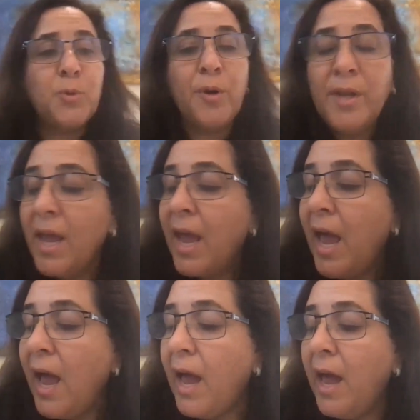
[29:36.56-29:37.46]
sure.
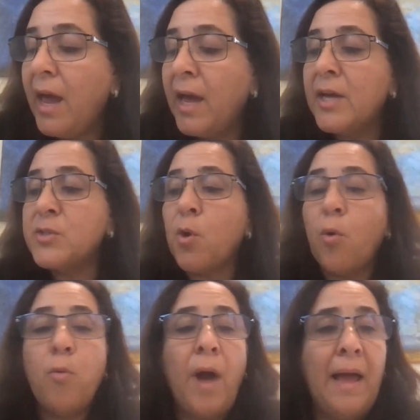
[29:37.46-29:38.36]

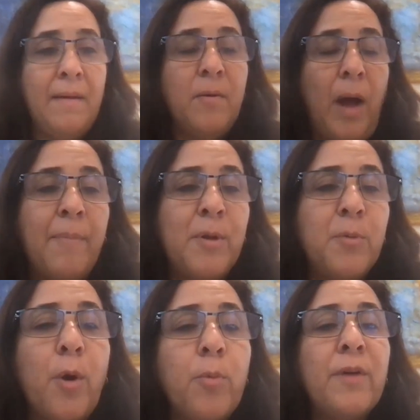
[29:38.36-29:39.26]
So,
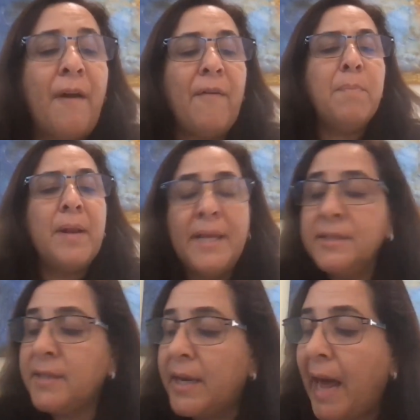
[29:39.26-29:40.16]
we're very
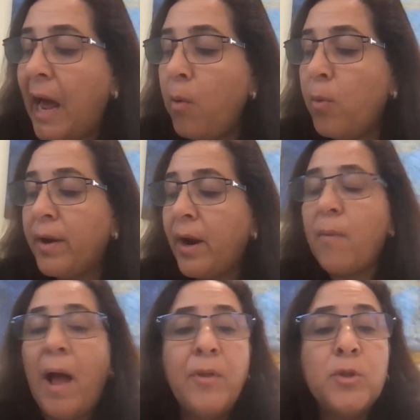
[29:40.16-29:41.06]
pleased that now we're
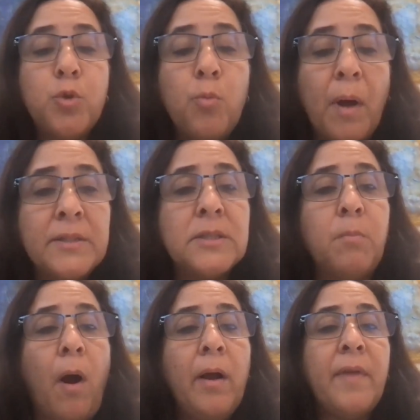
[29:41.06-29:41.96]
around the 2 months
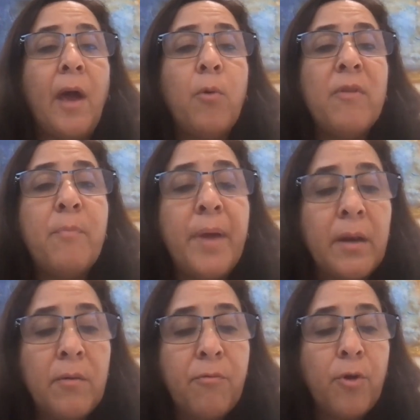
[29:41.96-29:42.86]
mark that we've
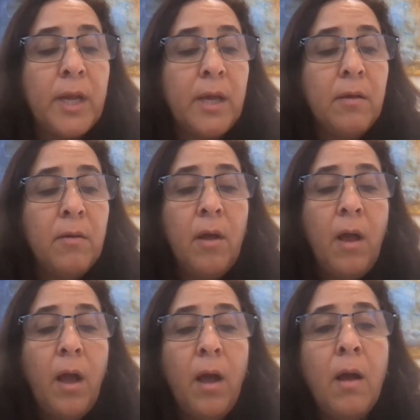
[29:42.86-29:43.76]
been fully
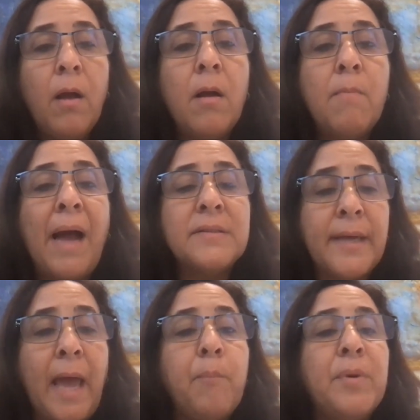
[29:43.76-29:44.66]
back to
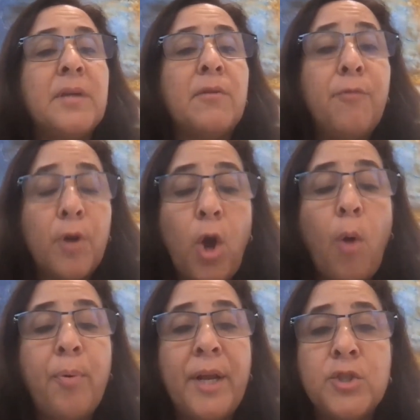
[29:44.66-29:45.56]
campus and fully
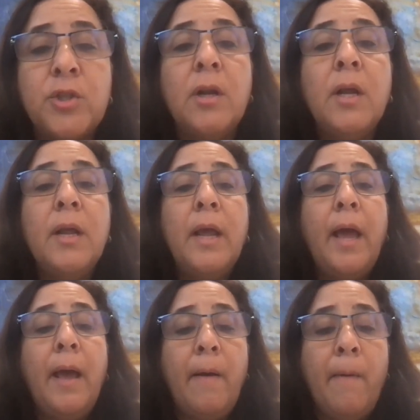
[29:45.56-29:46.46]
operational
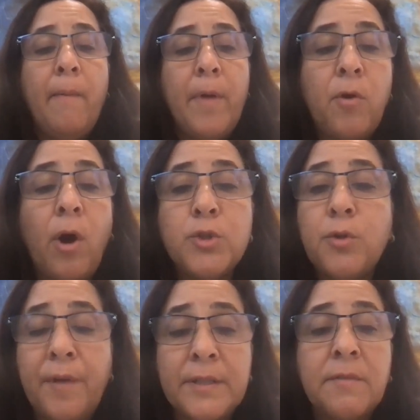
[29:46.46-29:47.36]
in regards
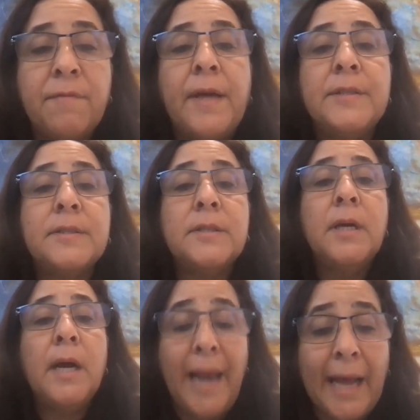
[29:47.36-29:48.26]
to face-to-face
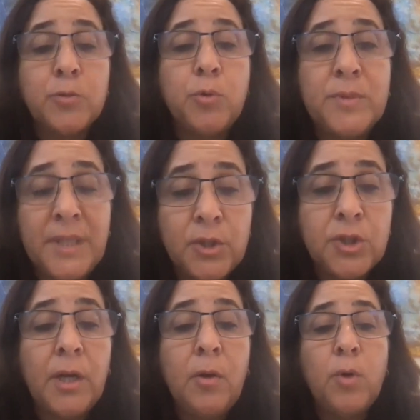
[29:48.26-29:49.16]
classroom
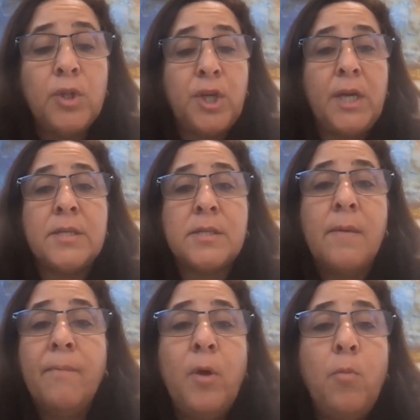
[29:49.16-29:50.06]
teaching,
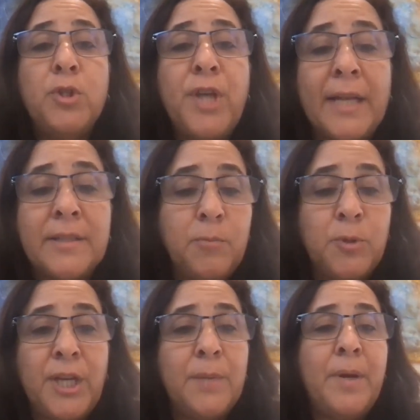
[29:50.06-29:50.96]
which
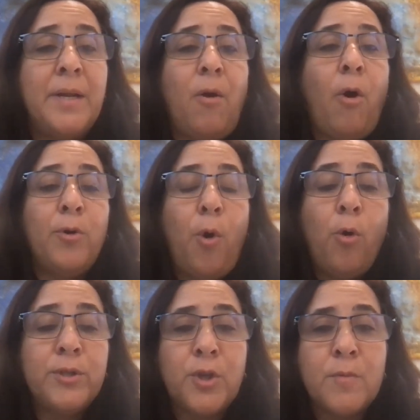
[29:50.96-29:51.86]
had been on
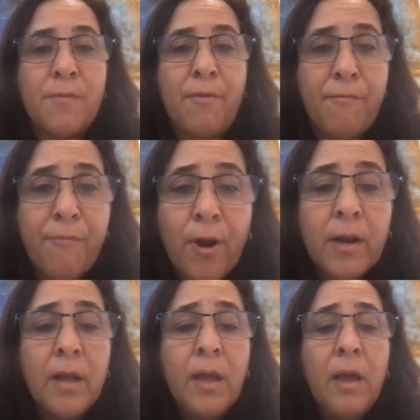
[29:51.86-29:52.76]
hold in terms of a
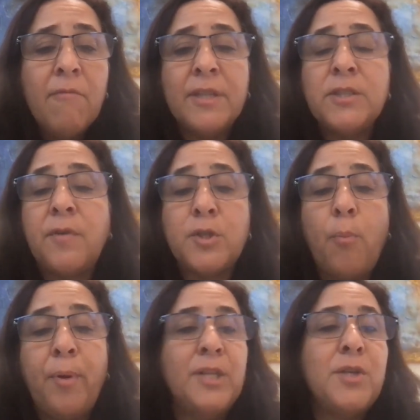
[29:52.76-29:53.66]
full face-to-face
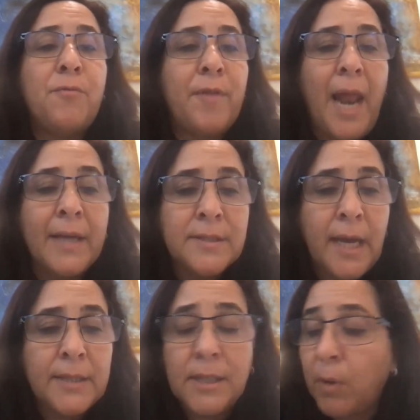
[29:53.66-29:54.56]
operation for the last
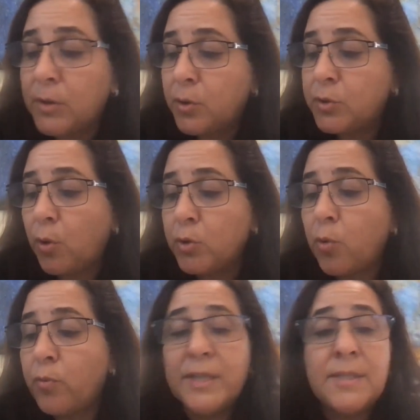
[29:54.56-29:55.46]
18 months or so.
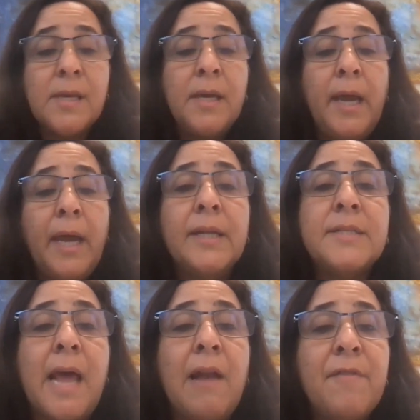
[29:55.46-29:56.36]
So this in
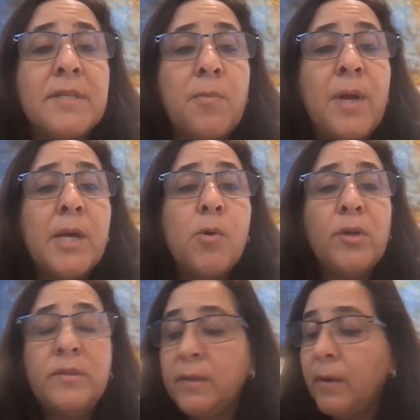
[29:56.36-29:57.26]
itself is a really
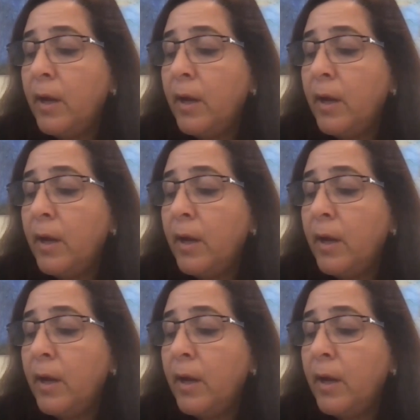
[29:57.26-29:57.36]
good,